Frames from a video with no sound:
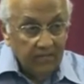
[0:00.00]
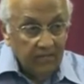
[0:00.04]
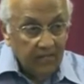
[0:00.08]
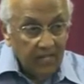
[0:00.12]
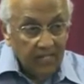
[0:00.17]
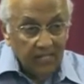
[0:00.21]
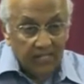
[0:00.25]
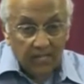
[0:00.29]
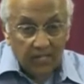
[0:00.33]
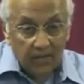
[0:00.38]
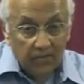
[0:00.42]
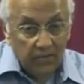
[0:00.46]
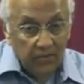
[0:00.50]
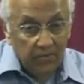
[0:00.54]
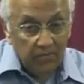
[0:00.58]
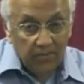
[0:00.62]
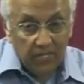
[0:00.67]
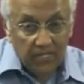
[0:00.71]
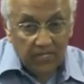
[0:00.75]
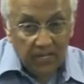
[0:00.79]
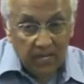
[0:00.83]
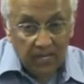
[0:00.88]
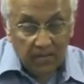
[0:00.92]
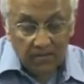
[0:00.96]
That's how we
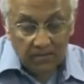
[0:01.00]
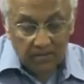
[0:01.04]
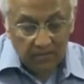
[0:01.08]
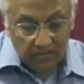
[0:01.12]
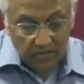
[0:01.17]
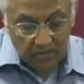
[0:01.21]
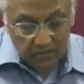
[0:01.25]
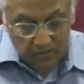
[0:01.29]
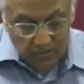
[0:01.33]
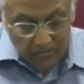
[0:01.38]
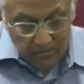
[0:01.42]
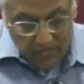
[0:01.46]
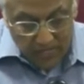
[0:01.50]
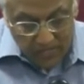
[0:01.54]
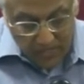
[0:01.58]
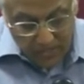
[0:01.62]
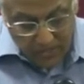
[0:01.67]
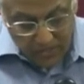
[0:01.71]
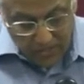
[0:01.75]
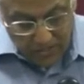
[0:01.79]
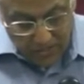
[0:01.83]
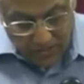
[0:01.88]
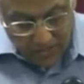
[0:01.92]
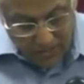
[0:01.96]
miss out on so
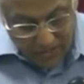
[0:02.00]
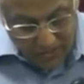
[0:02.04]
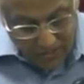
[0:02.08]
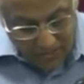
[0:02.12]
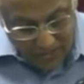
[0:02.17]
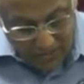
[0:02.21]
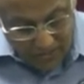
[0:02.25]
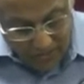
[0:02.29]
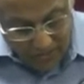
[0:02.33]
much.